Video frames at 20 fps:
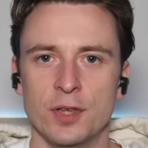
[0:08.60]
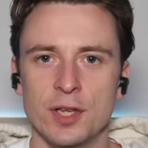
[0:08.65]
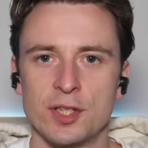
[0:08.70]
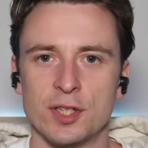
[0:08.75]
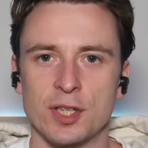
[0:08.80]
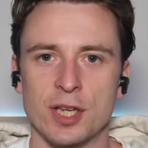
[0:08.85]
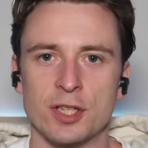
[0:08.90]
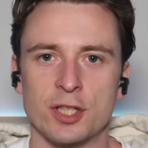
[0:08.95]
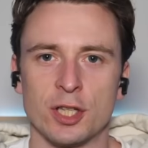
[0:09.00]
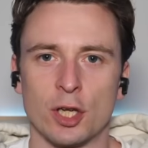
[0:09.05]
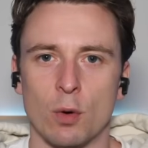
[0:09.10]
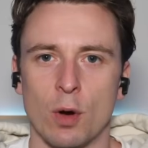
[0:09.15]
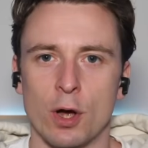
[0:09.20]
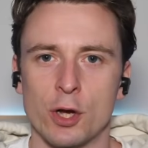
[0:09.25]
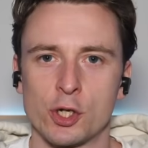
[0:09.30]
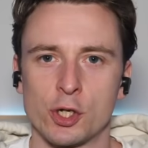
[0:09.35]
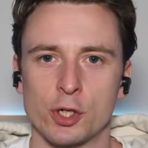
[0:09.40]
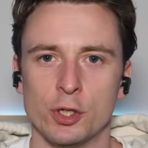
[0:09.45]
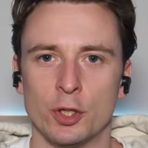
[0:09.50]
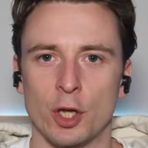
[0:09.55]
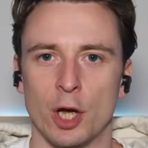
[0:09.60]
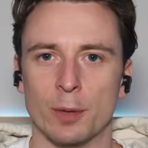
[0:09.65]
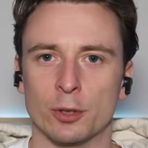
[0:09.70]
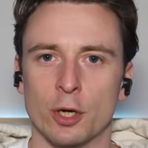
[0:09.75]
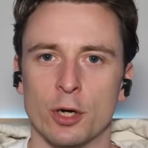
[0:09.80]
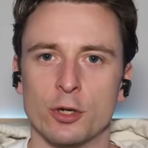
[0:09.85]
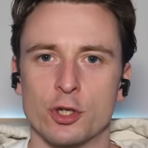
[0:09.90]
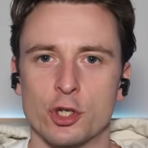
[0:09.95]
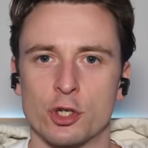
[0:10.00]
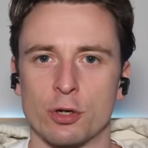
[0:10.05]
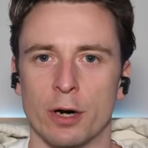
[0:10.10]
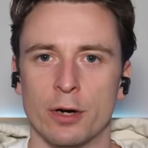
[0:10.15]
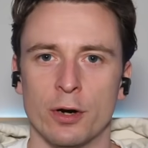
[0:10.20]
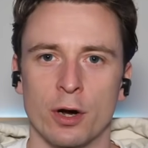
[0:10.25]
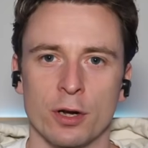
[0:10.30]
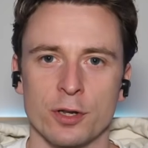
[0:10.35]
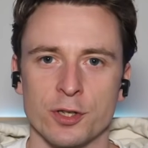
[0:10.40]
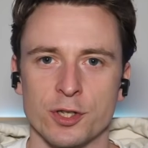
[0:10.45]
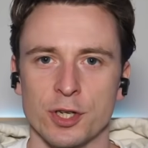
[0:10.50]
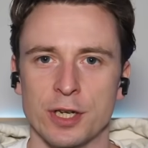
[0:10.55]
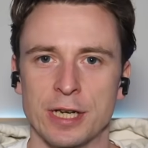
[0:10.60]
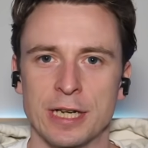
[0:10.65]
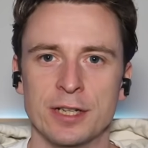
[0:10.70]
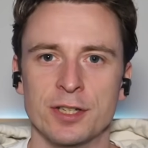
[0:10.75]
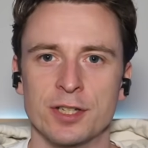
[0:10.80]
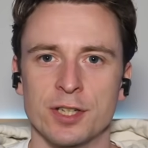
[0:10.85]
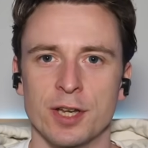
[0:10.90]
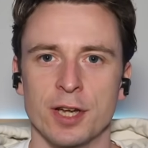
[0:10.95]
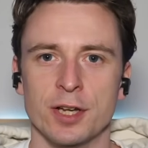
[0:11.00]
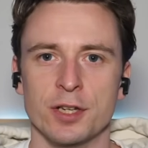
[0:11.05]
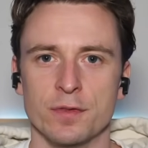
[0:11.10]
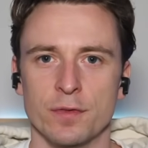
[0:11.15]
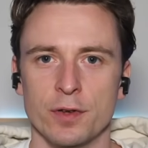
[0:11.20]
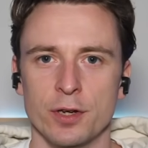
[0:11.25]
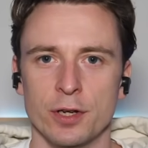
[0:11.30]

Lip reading: This is the question that I'm going to try and answer in today's